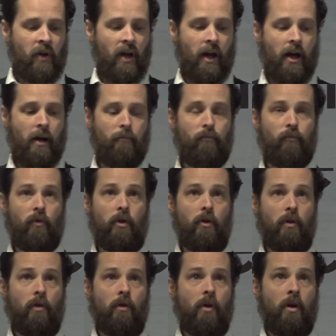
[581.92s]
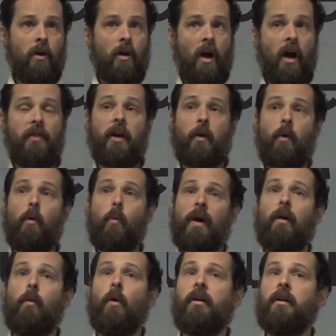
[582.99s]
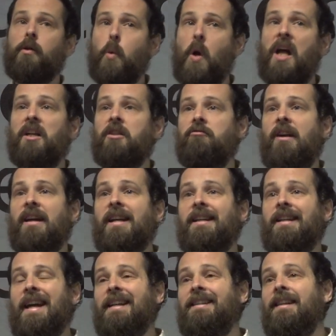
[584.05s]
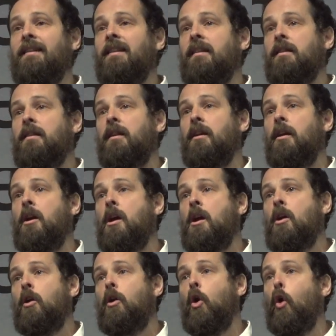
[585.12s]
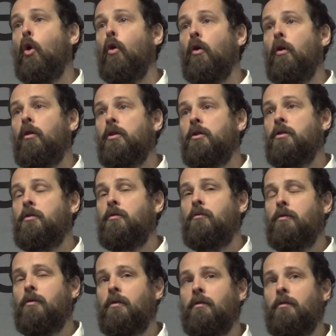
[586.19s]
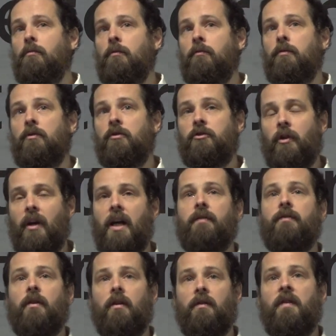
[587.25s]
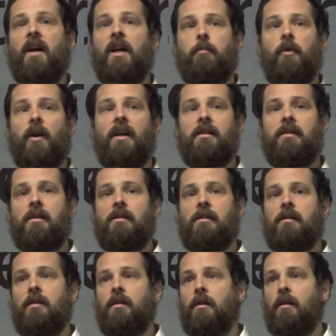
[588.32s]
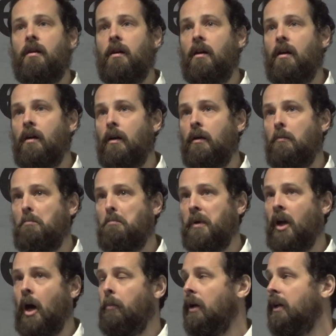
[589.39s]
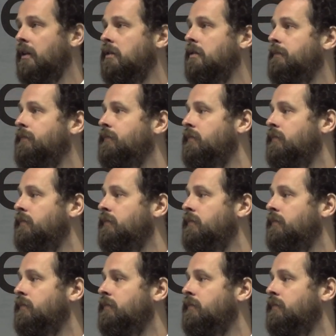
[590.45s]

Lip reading: I think what will work as well is recognising that the core driver of high prices are monopolies.